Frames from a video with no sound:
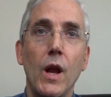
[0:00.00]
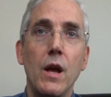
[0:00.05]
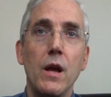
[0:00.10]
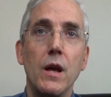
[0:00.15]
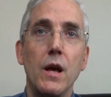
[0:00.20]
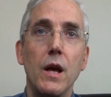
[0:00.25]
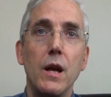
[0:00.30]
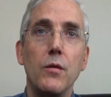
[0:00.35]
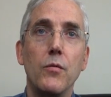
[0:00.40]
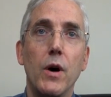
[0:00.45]

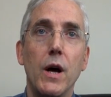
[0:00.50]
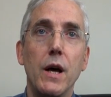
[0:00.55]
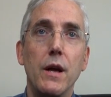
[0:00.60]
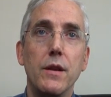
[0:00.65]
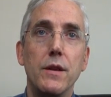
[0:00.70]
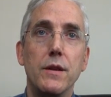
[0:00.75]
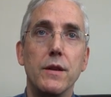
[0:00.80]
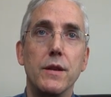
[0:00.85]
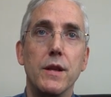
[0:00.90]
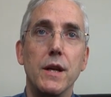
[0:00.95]
Anyway,
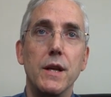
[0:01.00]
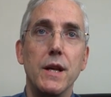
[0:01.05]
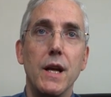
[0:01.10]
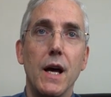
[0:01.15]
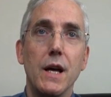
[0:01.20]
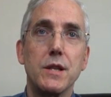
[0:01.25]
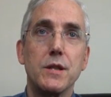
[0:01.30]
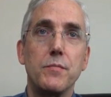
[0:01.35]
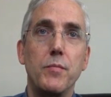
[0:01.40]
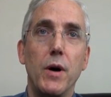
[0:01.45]
the
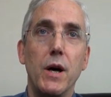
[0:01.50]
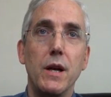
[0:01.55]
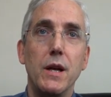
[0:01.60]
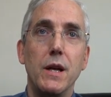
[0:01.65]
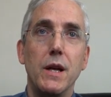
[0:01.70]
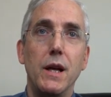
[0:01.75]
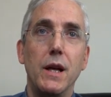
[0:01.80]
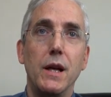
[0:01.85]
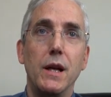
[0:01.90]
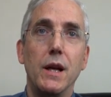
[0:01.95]
next
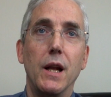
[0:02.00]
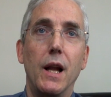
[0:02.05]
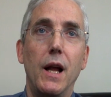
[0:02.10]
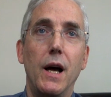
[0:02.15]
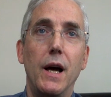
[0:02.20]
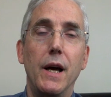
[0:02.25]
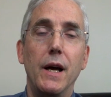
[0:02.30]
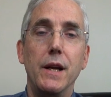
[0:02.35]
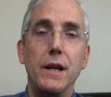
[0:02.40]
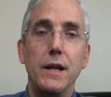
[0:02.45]
button in
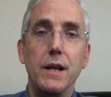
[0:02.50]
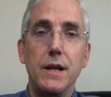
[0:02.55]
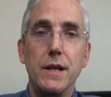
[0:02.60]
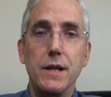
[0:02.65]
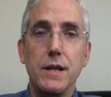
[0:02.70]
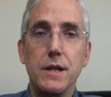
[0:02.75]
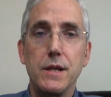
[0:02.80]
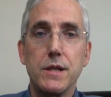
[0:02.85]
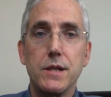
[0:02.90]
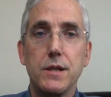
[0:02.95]
line
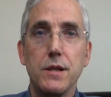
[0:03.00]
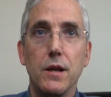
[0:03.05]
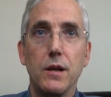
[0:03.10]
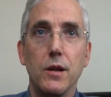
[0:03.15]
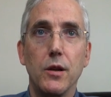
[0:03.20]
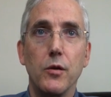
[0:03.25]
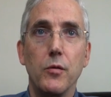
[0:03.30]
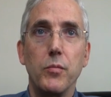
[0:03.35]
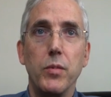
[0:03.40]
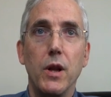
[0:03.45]
is a
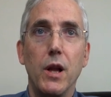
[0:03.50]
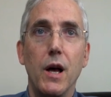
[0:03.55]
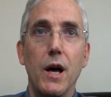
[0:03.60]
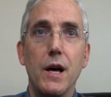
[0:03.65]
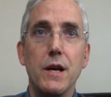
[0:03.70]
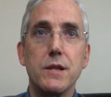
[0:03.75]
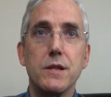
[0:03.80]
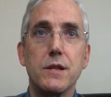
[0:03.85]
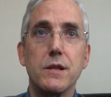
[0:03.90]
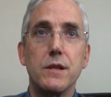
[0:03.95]
little
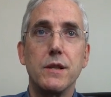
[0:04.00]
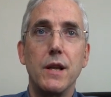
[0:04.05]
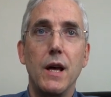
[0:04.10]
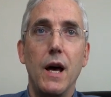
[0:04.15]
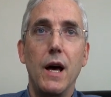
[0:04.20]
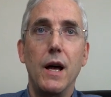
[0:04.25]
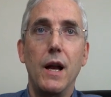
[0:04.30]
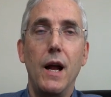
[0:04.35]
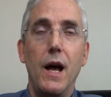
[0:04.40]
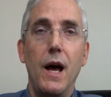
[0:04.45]
plus
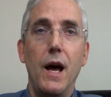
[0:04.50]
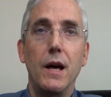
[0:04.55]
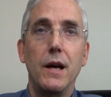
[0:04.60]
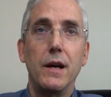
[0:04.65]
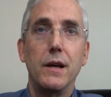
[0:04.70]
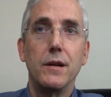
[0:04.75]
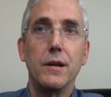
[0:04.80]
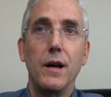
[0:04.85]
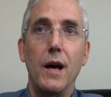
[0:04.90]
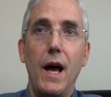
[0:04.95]
that
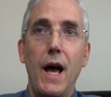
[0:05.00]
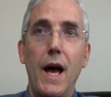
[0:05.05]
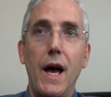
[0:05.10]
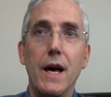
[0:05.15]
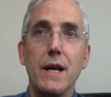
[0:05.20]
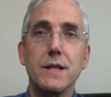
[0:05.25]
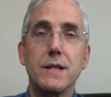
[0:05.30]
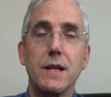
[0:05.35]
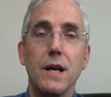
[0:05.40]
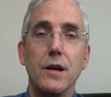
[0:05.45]

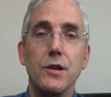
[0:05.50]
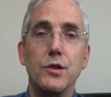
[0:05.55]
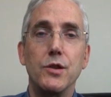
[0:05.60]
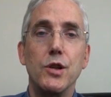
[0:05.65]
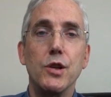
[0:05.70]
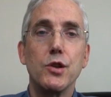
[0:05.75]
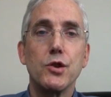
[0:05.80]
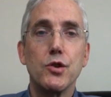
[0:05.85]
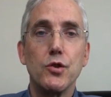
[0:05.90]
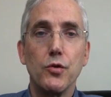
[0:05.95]
adds
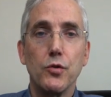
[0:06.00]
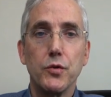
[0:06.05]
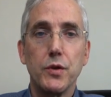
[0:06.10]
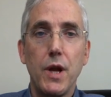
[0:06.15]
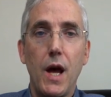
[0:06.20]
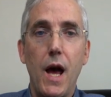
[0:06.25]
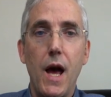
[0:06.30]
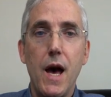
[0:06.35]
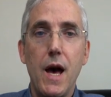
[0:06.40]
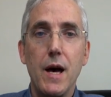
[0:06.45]
additional
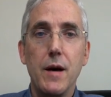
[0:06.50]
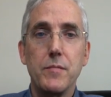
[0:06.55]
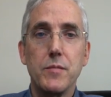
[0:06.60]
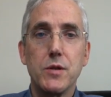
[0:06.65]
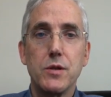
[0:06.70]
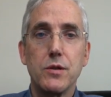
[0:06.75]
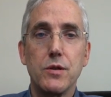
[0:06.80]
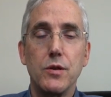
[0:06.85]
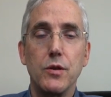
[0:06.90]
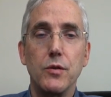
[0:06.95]

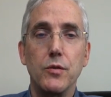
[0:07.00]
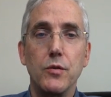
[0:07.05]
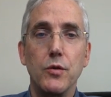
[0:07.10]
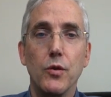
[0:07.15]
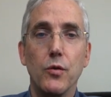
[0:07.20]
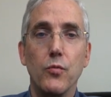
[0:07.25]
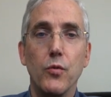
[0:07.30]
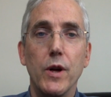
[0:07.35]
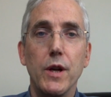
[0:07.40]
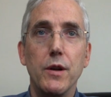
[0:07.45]
tabs to
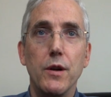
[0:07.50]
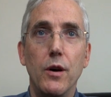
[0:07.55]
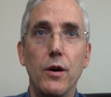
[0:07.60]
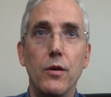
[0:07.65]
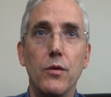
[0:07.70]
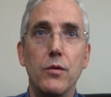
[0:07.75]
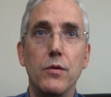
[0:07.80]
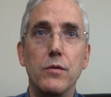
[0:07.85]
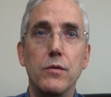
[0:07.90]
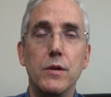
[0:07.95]
your
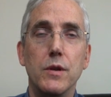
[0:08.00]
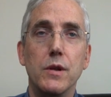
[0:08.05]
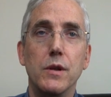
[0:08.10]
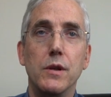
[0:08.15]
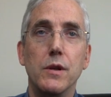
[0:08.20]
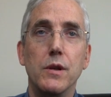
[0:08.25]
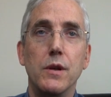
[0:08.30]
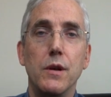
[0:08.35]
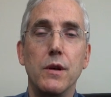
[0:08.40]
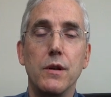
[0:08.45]
window.
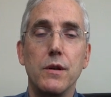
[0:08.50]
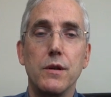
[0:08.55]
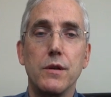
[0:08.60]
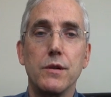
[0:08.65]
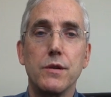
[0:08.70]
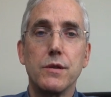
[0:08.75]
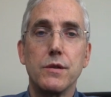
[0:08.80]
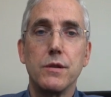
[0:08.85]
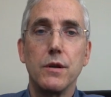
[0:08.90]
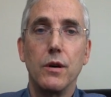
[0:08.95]

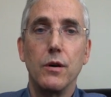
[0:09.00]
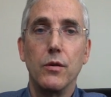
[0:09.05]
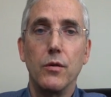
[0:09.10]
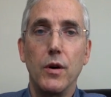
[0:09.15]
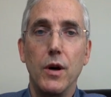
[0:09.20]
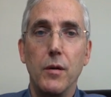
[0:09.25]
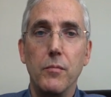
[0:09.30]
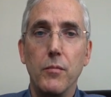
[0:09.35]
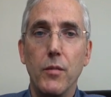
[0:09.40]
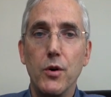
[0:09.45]

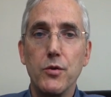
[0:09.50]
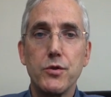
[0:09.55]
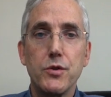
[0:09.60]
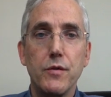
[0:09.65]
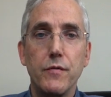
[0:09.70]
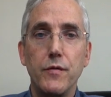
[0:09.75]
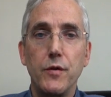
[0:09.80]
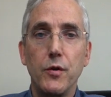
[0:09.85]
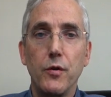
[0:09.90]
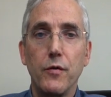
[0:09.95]
So most
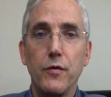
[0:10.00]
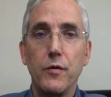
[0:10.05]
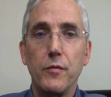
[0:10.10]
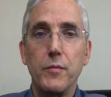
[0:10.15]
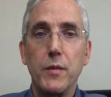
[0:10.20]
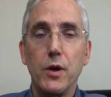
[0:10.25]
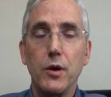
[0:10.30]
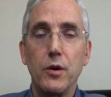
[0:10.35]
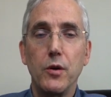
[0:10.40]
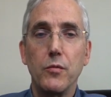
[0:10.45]
of you are
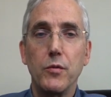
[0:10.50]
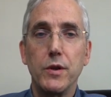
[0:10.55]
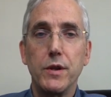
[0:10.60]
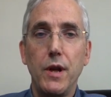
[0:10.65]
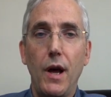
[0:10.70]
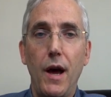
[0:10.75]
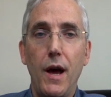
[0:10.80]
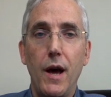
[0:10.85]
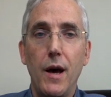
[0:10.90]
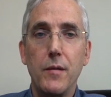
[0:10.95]
familiar with
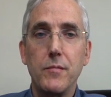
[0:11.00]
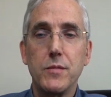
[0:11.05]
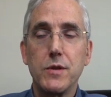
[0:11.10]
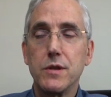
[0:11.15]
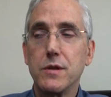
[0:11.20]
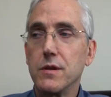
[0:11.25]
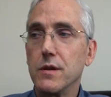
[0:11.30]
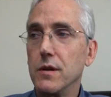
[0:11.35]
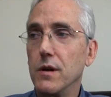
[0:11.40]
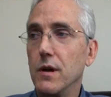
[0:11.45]

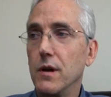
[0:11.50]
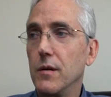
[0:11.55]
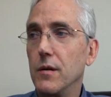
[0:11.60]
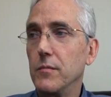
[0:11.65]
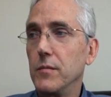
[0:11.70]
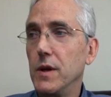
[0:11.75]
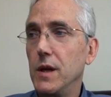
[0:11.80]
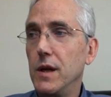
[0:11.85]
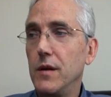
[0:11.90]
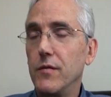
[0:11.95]
tabs.
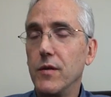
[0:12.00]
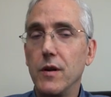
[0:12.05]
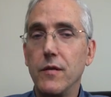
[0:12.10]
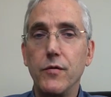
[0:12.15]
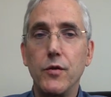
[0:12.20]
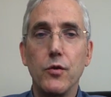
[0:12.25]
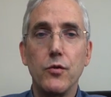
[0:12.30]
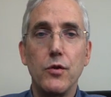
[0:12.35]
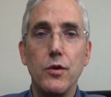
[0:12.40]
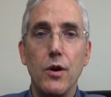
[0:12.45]
Even
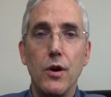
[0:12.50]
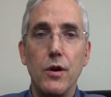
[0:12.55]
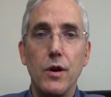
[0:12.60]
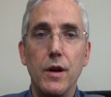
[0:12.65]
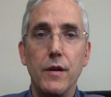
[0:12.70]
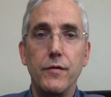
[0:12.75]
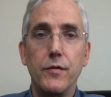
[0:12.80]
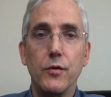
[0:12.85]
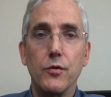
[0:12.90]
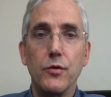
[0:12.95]
if
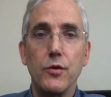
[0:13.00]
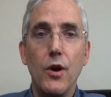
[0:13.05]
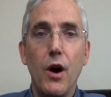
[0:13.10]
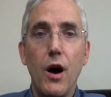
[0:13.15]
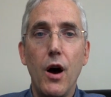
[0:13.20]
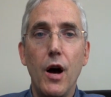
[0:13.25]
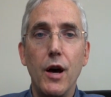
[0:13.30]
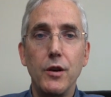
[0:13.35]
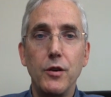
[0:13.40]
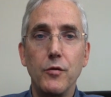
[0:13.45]
you're
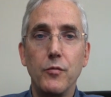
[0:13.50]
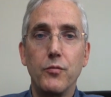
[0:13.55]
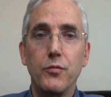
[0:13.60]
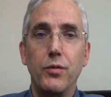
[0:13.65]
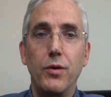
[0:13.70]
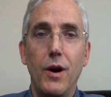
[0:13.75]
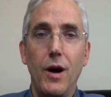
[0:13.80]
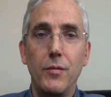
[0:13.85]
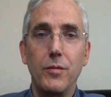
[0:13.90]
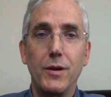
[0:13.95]
not, you've
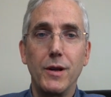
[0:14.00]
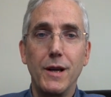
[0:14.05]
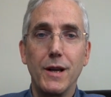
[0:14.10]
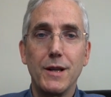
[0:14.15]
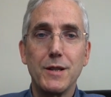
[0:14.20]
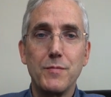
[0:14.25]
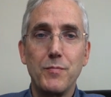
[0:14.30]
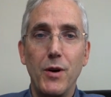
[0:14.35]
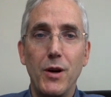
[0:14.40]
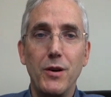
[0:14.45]
probably
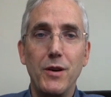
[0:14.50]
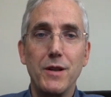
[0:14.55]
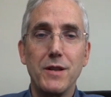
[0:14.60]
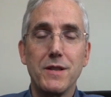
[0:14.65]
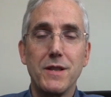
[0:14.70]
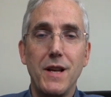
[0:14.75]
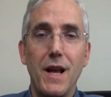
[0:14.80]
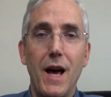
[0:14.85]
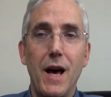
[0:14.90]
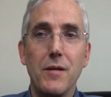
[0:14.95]

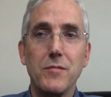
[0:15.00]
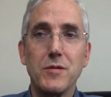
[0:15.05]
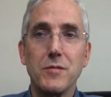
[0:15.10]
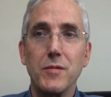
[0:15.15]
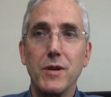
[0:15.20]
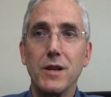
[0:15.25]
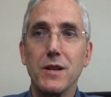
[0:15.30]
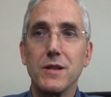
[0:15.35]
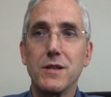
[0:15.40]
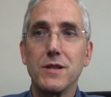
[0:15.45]
experienced tabs,
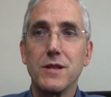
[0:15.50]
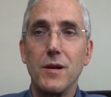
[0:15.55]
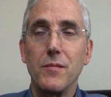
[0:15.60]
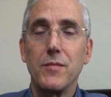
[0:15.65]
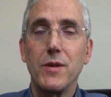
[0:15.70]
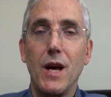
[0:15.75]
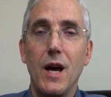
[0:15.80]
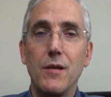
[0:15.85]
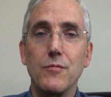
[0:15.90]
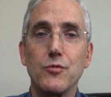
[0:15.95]
because
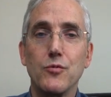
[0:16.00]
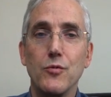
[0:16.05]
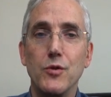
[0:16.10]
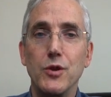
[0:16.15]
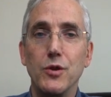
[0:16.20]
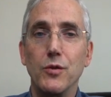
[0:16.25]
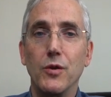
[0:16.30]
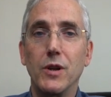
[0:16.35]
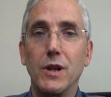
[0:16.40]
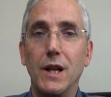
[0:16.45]
sometimes
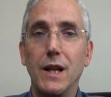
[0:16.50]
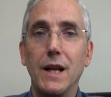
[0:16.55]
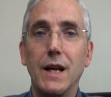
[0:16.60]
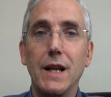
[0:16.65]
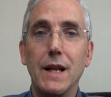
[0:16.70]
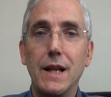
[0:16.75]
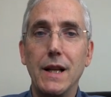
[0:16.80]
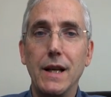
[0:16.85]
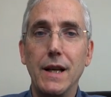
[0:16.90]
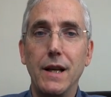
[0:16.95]
when you click
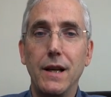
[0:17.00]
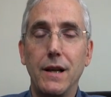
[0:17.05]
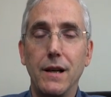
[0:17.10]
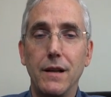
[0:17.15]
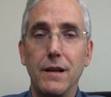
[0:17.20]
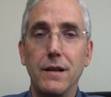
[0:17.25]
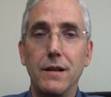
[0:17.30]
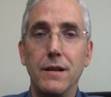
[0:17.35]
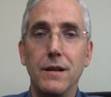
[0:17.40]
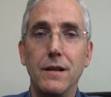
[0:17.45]
a
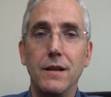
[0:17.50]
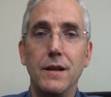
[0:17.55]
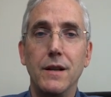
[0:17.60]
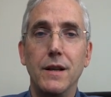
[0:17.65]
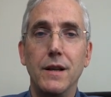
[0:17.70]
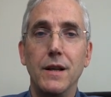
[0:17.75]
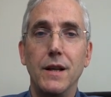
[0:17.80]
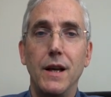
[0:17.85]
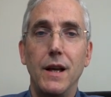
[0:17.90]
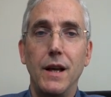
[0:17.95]
link,
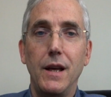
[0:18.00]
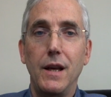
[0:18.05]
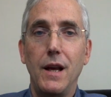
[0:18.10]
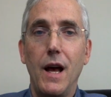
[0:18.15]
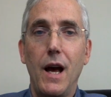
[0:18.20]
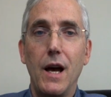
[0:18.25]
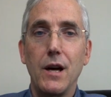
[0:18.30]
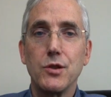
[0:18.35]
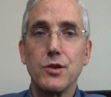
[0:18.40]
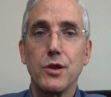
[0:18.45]
it
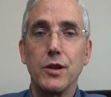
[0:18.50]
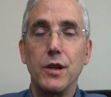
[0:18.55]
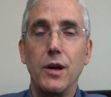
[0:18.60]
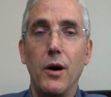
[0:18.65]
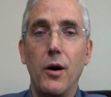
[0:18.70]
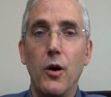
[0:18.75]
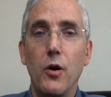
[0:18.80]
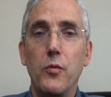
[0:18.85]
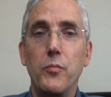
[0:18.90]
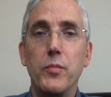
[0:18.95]
actually
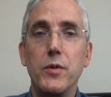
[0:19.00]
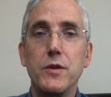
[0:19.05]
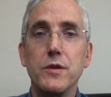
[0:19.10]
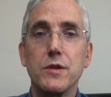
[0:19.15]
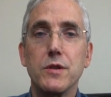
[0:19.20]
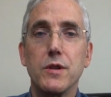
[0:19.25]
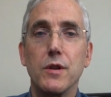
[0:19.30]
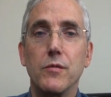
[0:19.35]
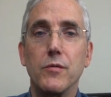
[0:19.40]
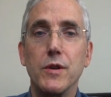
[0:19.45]

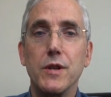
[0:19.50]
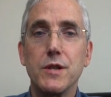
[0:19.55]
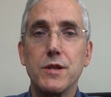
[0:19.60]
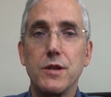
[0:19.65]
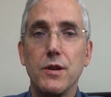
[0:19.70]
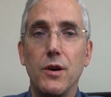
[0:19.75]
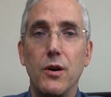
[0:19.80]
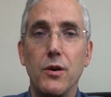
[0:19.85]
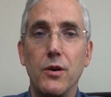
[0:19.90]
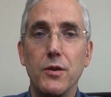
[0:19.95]
opens the
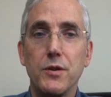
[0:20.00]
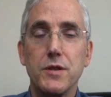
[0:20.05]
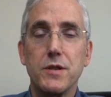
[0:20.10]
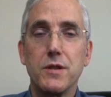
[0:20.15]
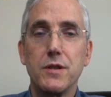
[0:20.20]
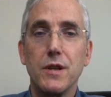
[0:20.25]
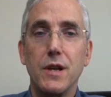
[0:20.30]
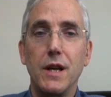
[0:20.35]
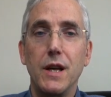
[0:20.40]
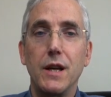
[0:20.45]

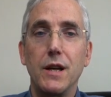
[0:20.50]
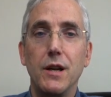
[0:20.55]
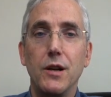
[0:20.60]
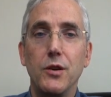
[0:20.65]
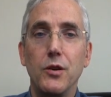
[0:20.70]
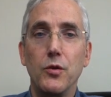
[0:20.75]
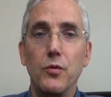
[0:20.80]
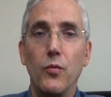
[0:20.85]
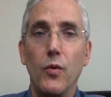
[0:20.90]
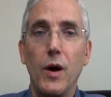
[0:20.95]
results in a
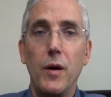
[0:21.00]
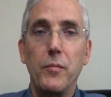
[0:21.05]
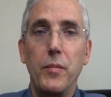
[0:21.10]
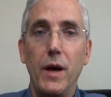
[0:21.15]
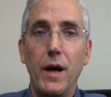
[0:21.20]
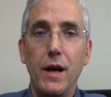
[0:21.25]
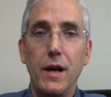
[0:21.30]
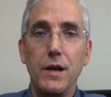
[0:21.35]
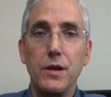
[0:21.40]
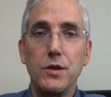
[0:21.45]
new web
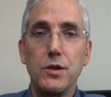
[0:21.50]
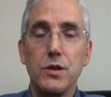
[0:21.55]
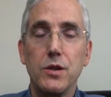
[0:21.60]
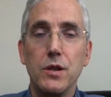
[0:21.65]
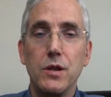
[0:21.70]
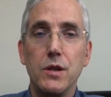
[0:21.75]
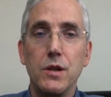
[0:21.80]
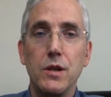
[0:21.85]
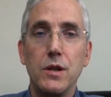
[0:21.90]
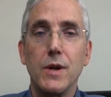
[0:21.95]
page
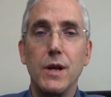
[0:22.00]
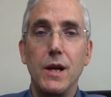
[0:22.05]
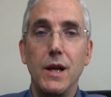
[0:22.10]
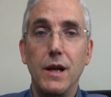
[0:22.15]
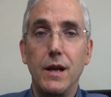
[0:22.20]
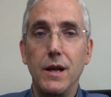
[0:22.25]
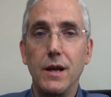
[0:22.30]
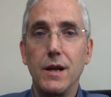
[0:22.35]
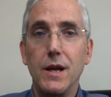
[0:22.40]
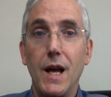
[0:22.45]

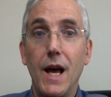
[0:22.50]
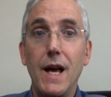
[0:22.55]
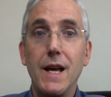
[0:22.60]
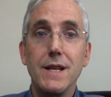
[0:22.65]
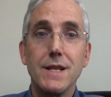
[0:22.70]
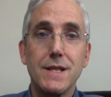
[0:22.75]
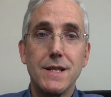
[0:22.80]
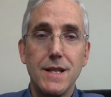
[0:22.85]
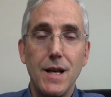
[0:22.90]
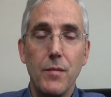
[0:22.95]
in a
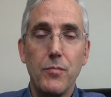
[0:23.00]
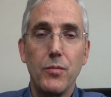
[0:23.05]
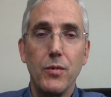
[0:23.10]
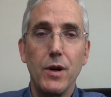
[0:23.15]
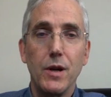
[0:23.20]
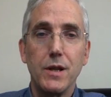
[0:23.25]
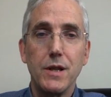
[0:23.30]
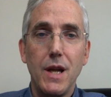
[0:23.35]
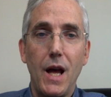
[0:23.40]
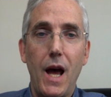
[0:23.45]

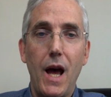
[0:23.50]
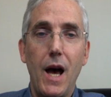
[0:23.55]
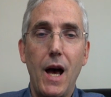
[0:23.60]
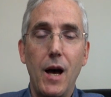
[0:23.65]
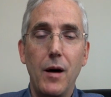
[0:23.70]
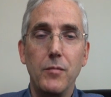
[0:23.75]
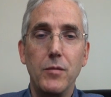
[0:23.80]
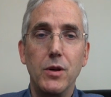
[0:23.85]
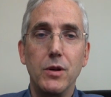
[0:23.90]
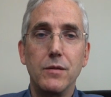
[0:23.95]
separate tab.